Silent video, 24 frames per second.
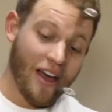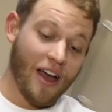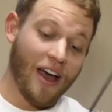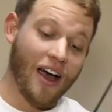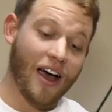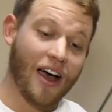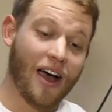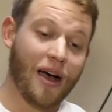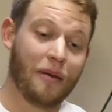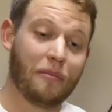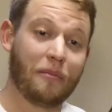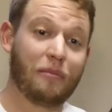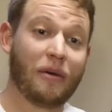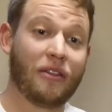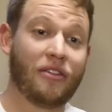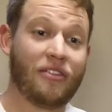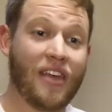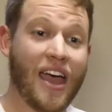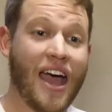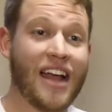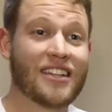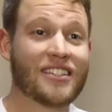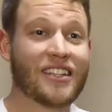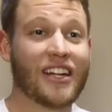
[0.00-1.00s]
But
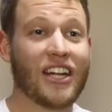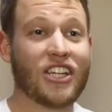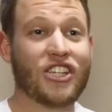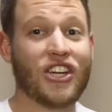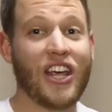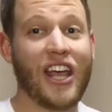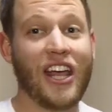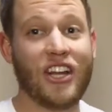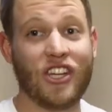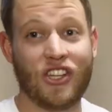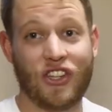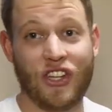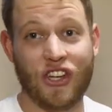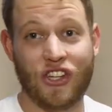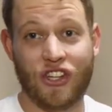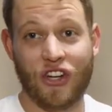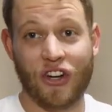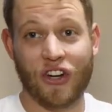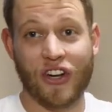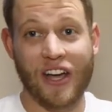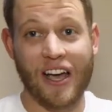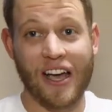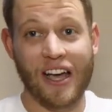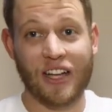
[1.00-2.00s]
that's going to change this
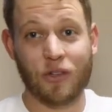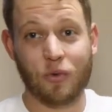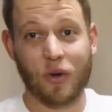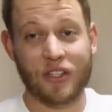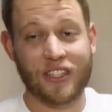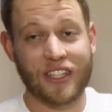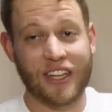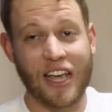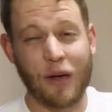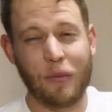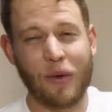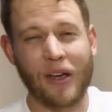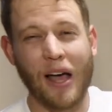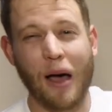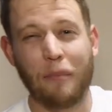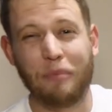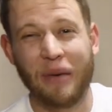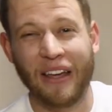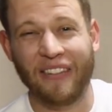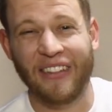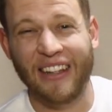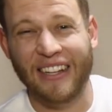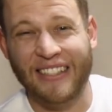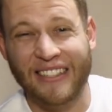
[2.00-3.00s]
year, guys. Once again, we got
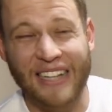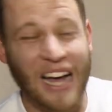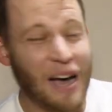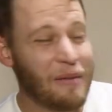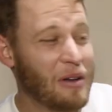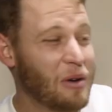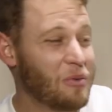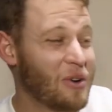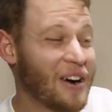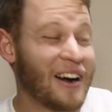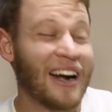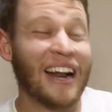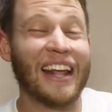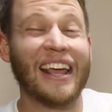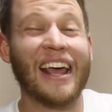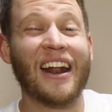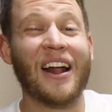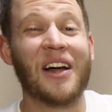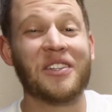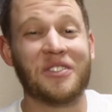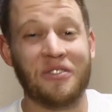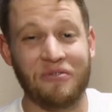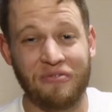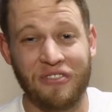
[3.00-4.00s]
big things coming. We're going to get
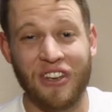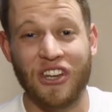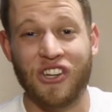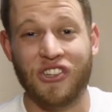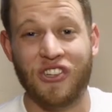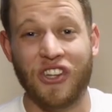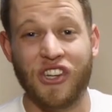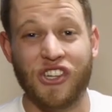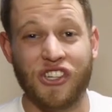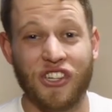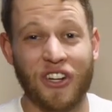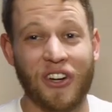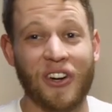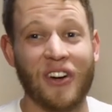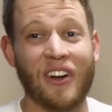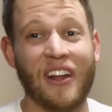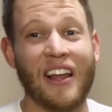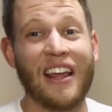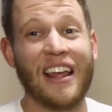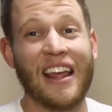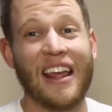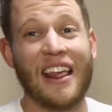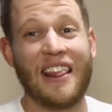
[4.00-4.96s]
on some fish this year.